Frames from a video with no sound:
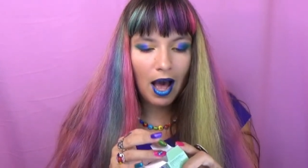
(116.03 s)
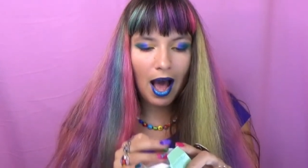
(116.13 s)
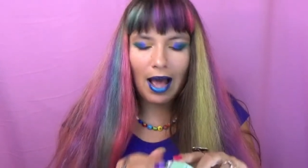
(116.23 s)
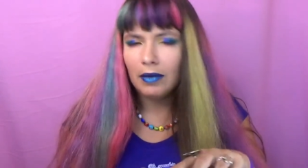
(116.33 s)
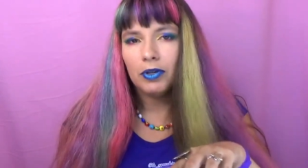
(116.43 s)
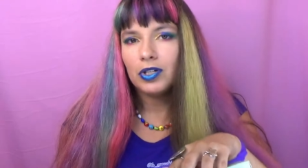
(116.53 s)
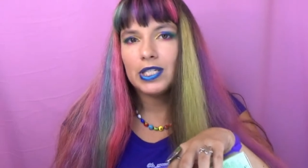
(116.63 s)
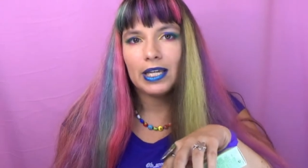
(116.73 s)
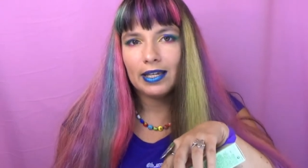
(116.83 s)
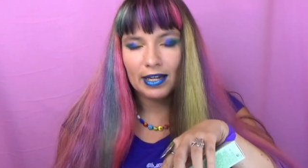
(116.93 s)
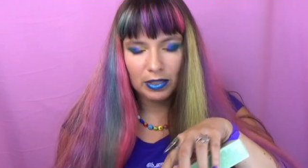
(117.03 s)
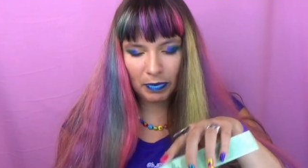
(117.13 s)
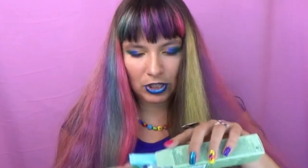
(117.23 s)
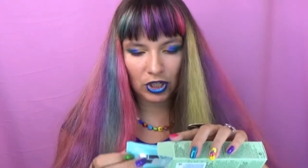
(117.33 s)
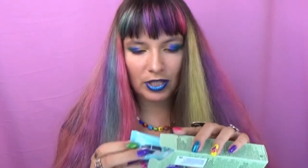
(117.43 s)
I am not a skincare
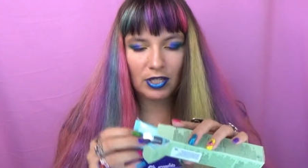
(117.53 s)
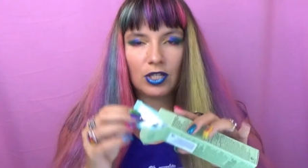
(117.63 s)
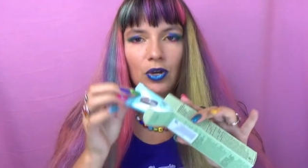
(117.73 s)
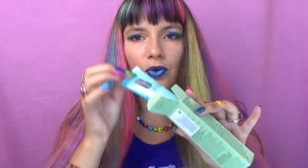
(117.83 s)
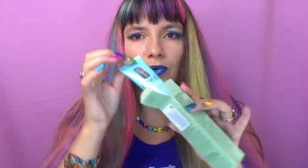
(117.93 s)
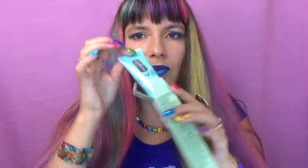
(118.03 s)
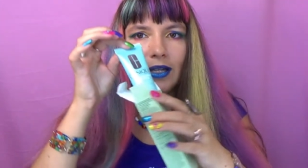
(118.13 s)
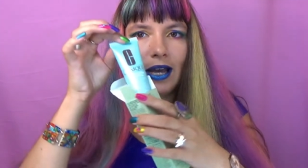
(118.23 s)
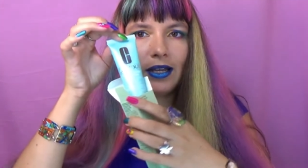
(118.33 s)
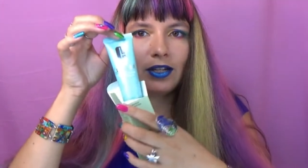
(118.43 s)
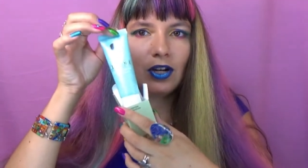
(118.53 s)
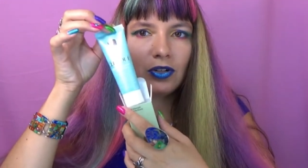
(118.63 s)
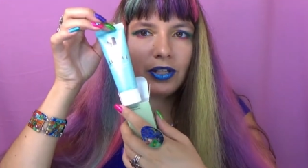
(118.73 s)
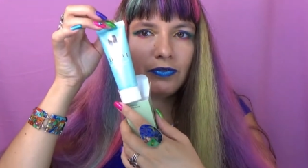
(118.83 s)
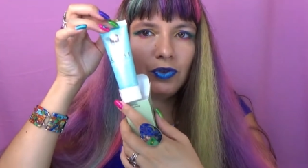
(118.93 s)
specialist, so I
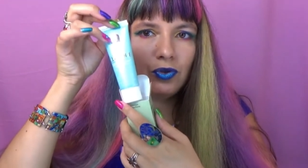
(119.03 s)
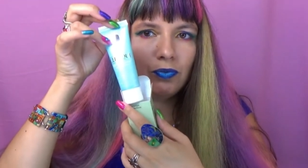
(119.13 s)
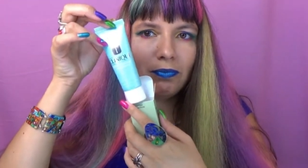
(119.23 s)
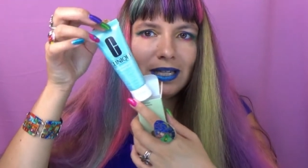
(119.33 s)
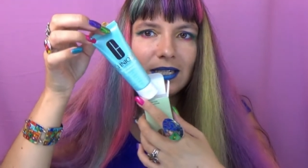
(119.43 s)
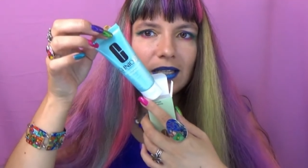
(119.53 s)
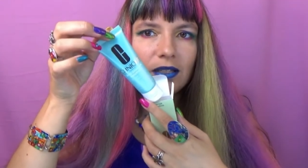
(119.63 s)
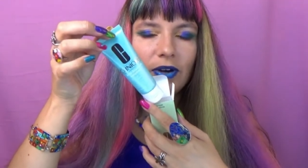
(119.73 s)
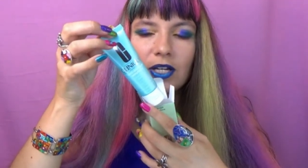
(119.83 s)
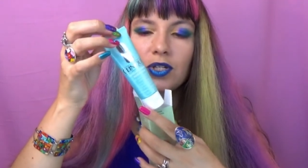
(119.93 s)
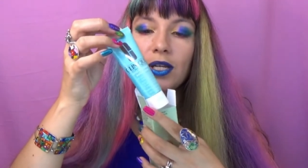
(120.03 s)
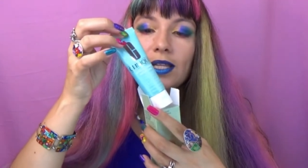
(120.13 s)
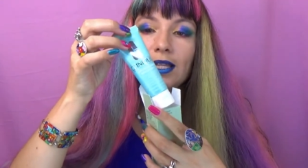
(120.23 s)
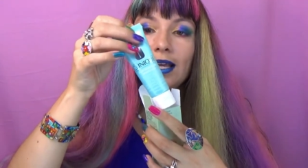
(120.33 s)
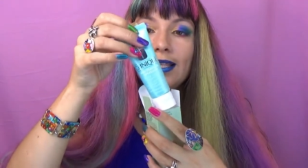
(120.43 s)
cannot give you medical advice or
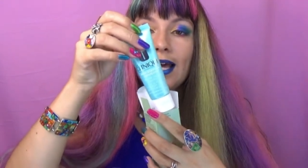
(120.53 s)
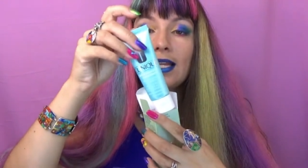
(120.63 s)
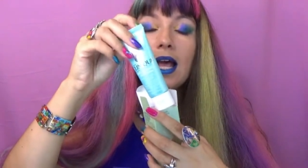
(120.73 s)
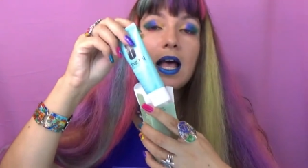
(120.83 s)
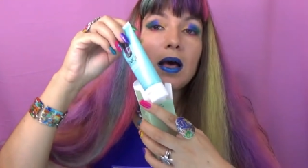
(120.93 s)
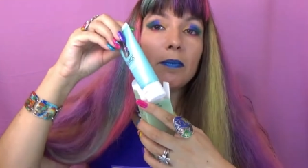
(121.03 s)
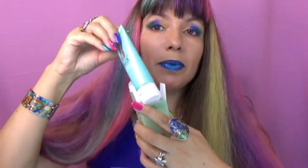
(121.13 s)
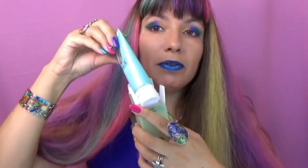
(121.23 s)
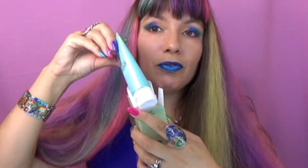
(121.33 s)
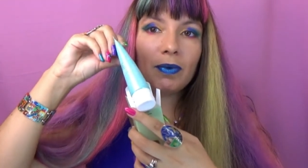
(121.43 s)
anything like that. But for